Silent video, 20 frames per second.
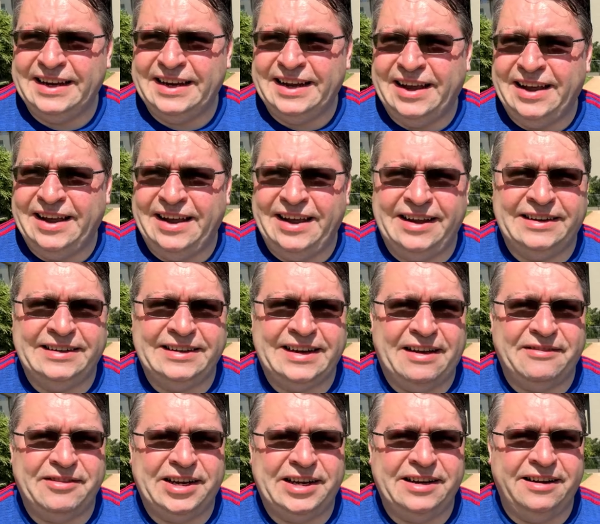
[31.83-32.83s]
uh, and
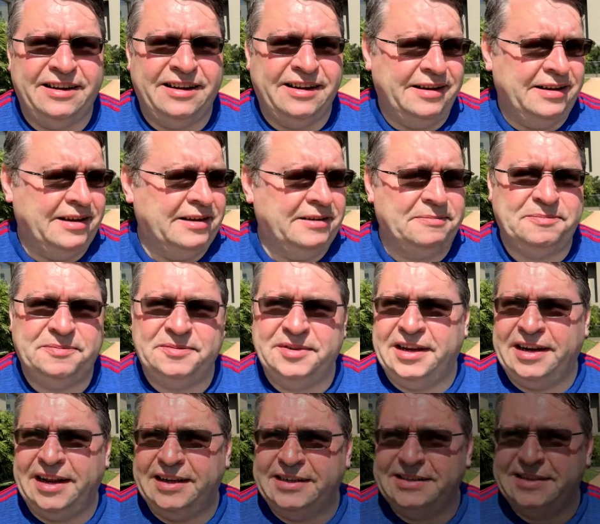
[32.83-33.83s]
having a,
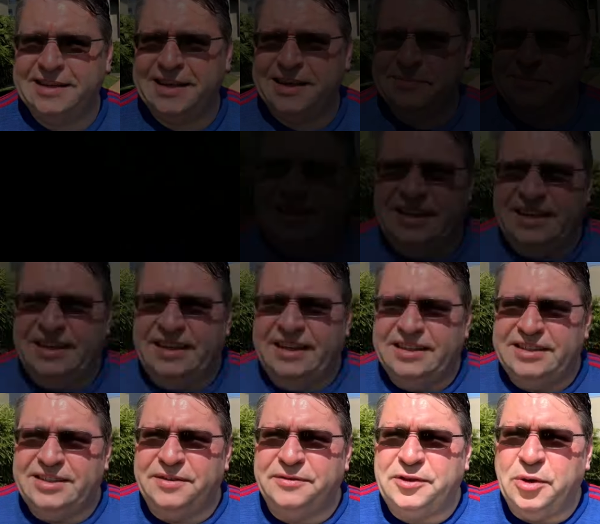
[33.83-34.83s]
a, nice time.
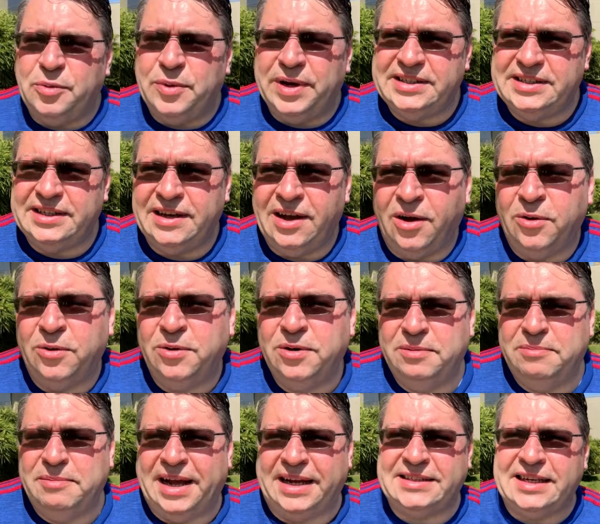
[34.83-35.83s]
So a few weeks ago,
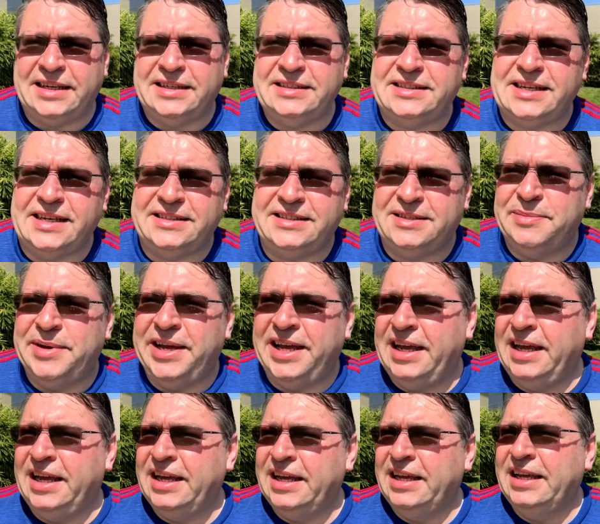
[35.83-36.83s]
Maxine says to
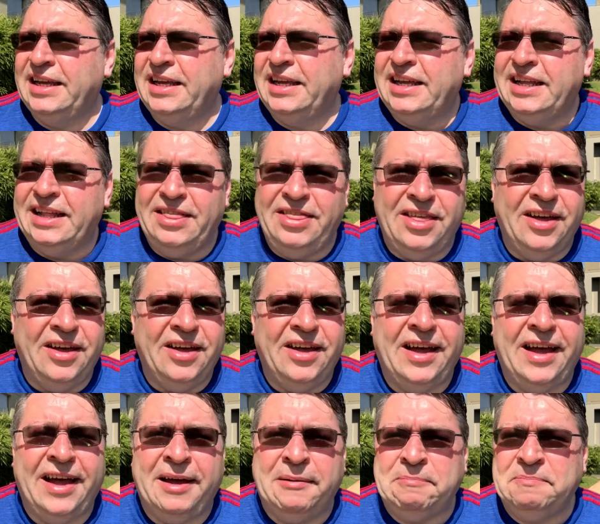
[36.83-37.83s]
me that
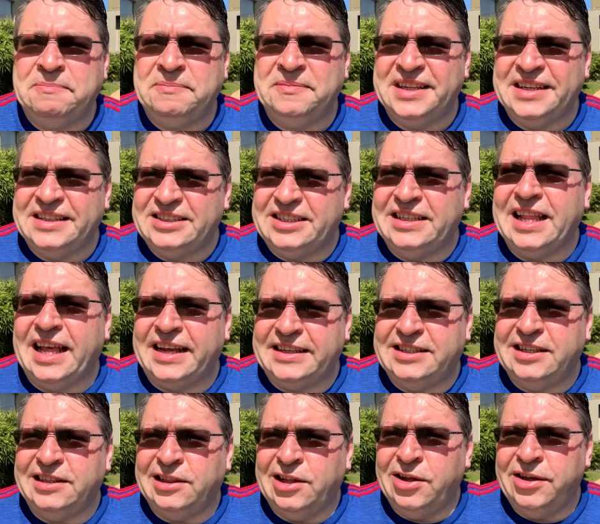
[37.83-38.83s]
um, she'd like
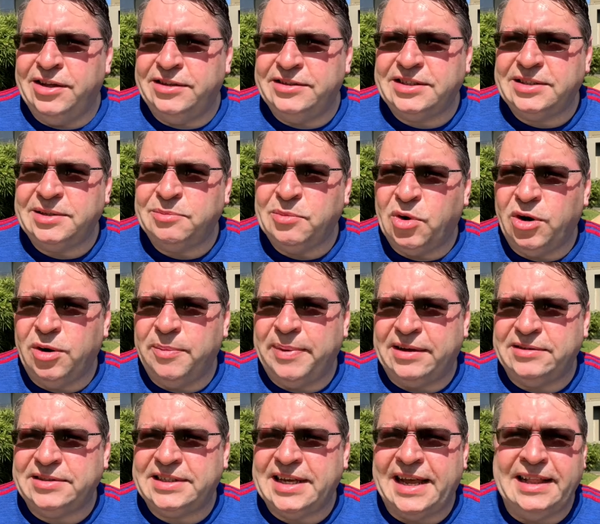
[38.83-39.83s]
to learn some more
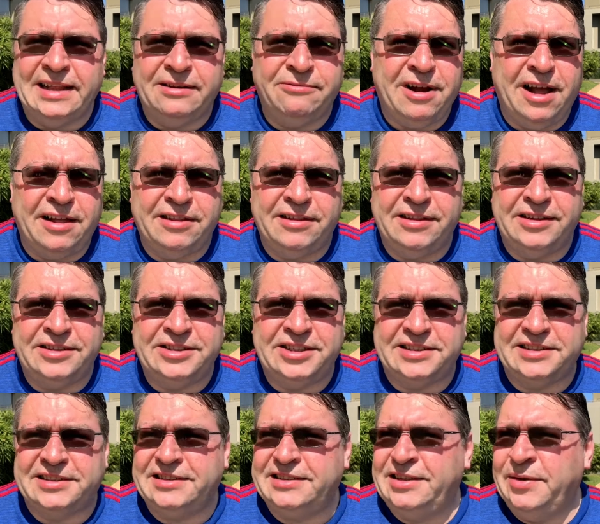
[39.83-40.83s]
about sailing rather than
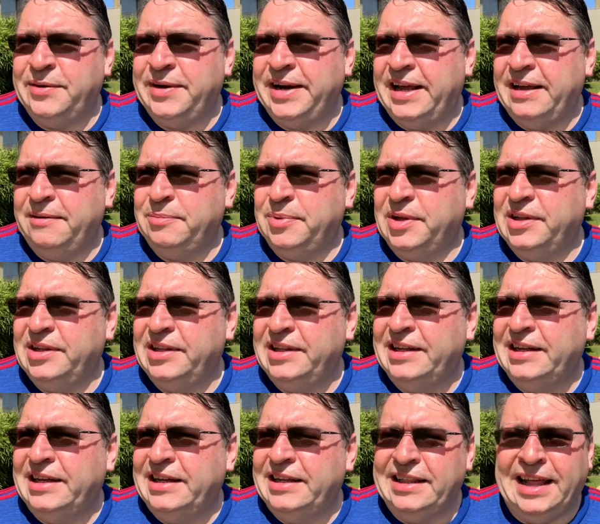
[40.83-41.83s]
just doing it, but
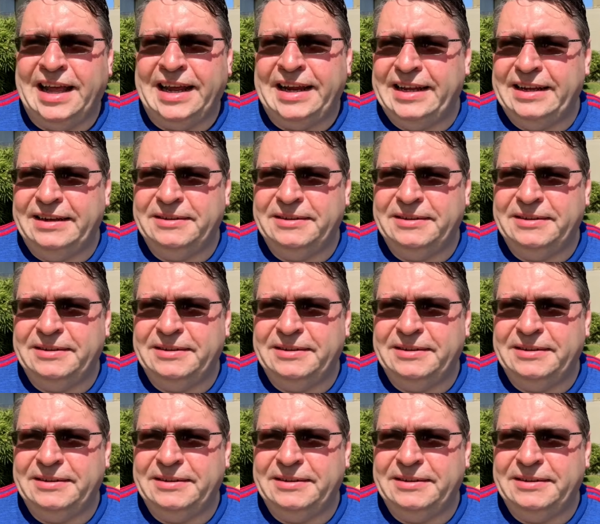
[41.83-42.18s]
like